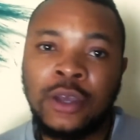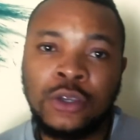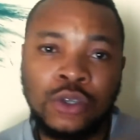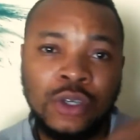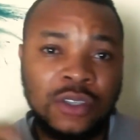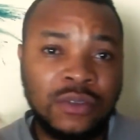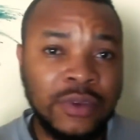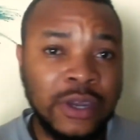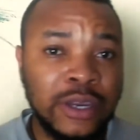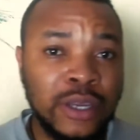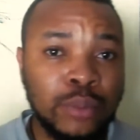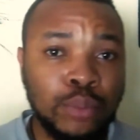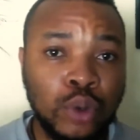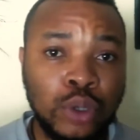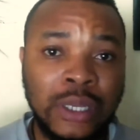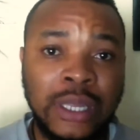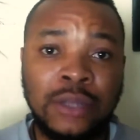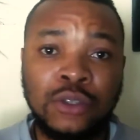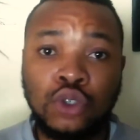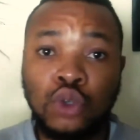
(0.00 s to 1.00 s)
So it's very
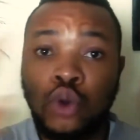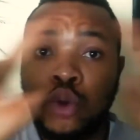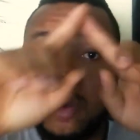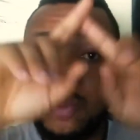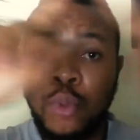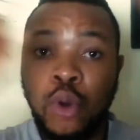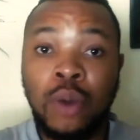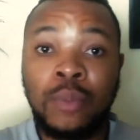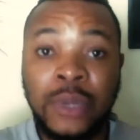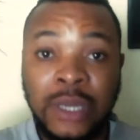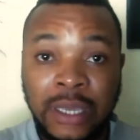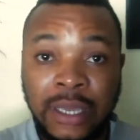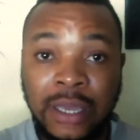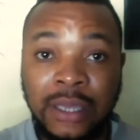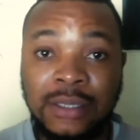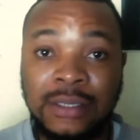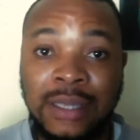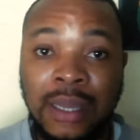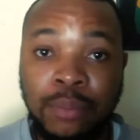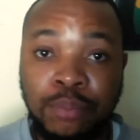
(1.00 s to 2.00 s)
important to
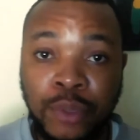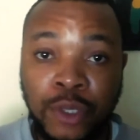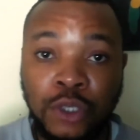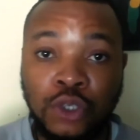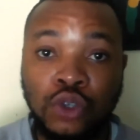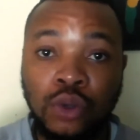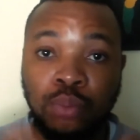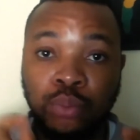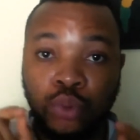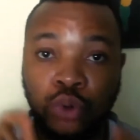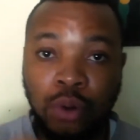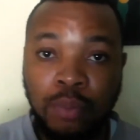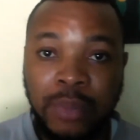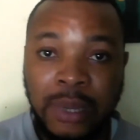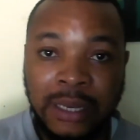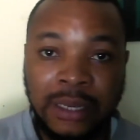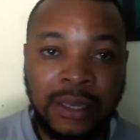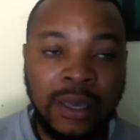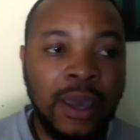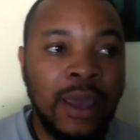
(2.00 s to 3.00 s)
communicate that picture
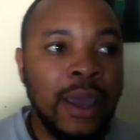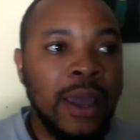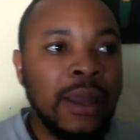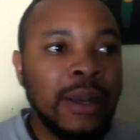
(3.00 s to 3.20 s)
properly.